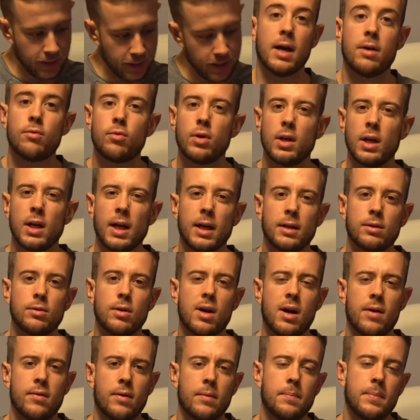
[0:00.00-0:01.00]
I really like to
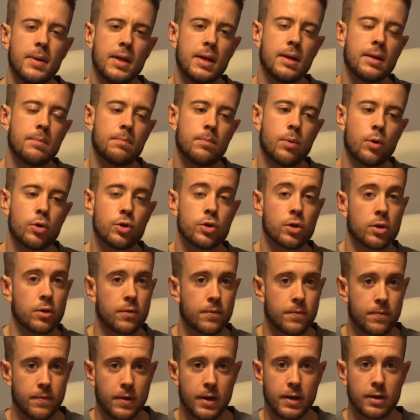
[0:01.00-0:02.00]
have a big portion
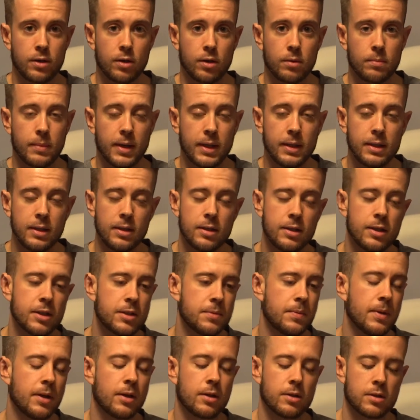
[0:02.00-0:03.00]
of fat on my
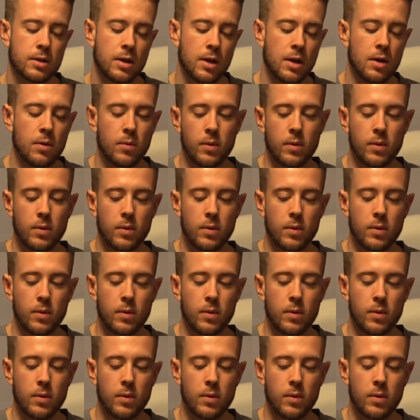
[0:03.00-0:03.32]
dinners because,